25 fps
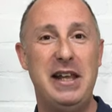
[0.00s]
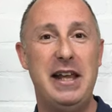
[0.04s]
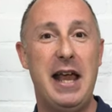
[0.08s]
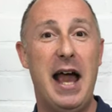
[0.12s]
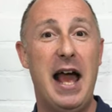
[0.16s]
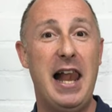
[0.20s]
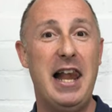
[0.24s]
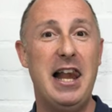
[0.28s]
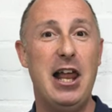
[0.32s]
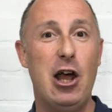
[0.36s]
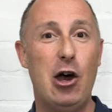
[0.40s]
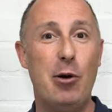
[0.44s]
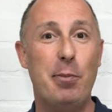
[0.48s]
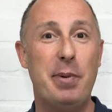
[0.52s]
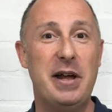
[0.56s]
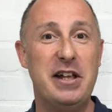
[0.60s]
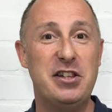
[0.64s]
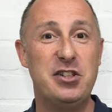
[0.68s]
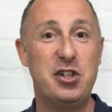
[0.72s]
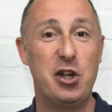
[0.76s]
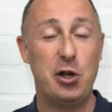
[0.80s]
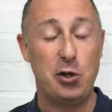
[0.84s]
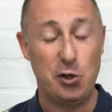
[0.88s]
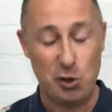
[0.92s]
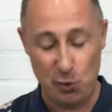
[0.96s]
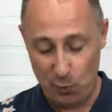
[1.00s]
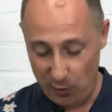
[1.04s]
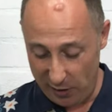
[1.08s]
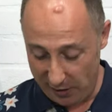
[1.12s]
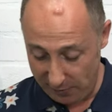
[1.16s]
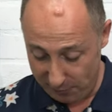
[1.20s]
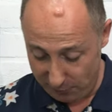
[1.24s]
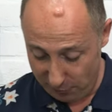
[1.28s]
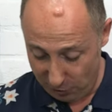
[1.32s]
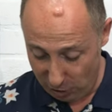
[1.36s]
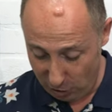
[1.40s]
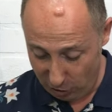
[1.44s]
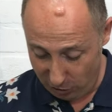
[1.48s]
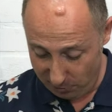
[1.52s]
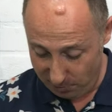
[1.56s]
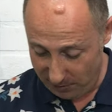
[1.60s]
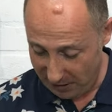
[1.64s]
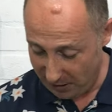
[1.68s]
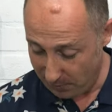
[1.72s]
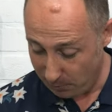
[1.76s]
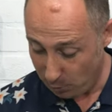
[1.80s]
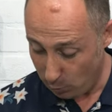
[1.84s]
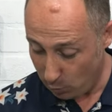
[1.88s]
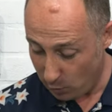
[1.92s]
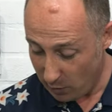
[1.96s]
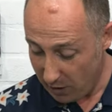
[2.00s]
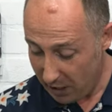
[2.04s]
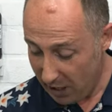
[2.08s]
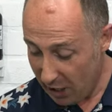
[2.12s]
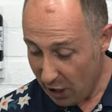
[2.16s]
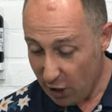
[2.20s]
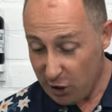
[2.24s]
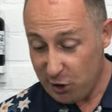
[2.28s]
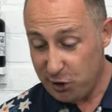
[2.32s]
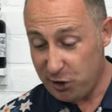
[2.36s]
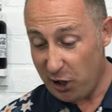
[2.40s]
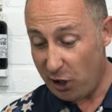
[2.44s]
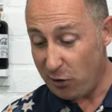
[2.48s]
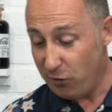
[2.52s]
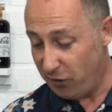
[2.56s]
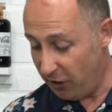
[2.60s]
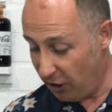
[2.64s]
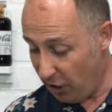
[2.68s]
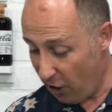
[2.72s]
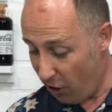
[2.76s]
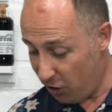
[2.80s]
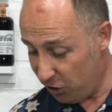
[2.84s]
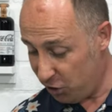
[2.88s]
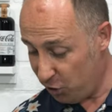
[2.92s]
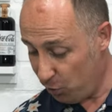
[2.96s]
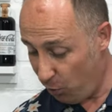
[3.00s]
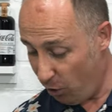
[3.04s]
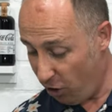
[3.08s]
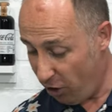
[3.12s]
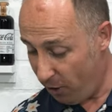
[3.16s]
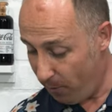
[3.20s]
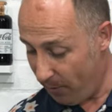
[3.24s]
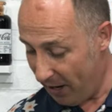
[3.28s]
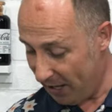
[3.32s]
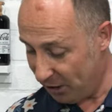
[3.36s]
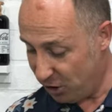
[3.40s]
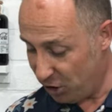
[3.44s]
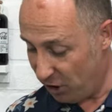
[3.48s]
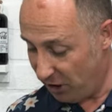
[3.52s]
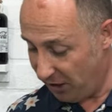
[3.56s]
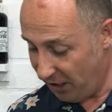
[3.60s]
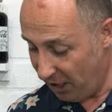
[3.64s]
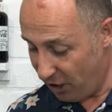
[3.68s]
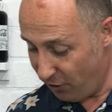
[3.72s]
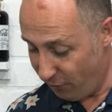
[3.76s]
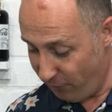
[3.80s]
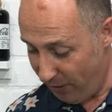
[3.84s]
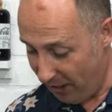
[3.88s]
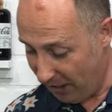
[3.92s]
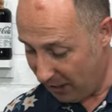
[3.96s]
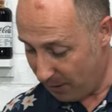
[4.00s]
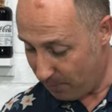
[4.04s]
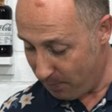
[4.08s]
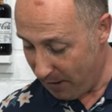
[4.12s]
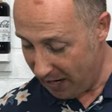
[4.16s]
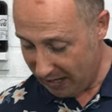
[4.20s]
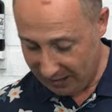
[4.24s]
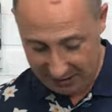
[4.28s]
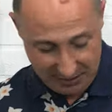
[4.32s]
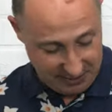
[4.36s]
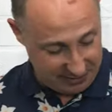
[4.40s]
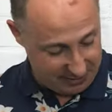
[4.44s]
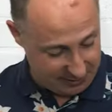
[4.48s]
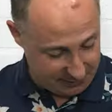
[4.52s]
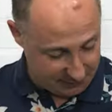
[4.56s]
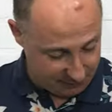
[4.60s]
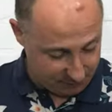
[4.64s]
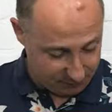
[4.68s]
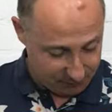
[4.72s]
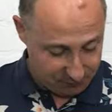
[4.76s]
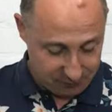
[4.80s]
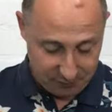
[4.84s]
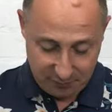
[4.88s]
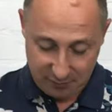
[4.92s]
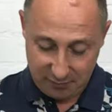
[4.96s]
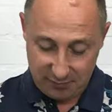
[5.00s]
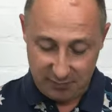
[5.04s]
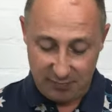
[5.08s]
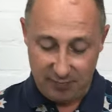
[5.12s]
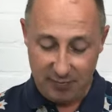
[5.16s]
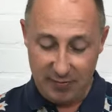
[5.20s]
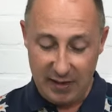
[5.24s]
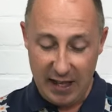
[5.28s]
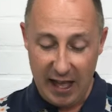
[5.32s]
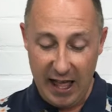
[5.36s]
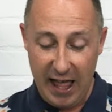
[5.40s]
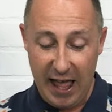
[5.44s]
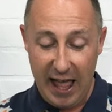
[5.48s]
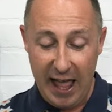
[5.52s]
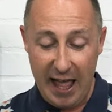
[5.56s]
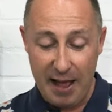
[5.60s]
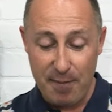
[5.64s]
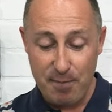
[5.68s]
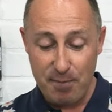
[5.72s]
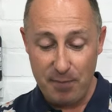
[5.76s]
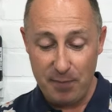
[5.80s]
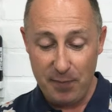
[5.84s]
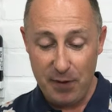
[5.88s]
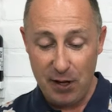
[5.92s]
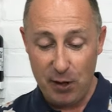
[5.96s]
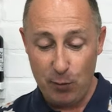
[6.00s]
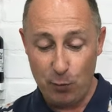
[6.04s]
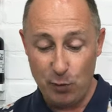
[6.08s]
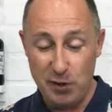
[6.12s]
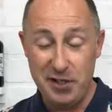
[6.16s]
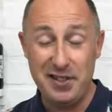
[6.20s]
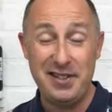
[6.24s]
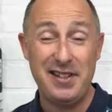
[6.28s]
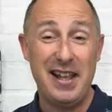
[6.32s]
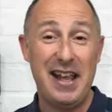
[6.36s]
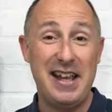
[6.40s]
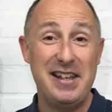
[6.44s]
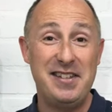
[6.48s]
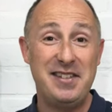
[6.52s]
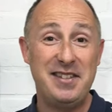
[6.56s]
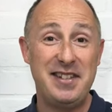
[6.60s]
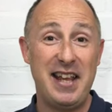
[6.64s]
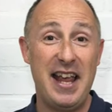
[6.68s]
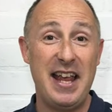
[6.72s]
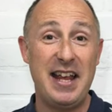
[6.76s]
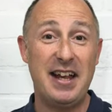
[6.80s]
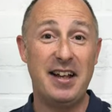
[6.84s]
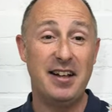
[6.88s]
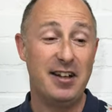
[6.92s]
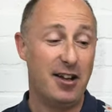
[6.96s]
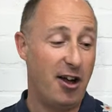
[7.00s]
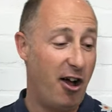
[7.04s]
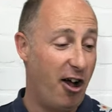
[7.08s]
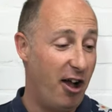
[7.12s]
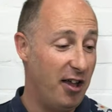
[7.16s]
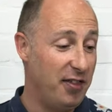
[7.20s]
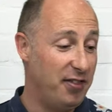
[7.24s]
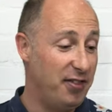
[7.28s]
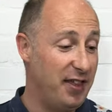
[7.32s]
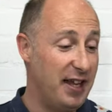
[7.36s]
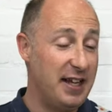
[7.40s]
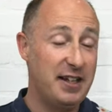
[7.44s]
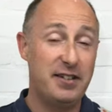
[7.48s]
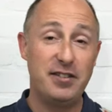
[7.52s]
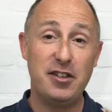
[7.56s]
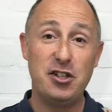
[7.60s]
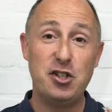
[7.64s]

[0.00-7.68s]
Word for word: a little bit too sweet for a lot of people. So the last one I'm actually going to recommend um, was, is Ting. I think the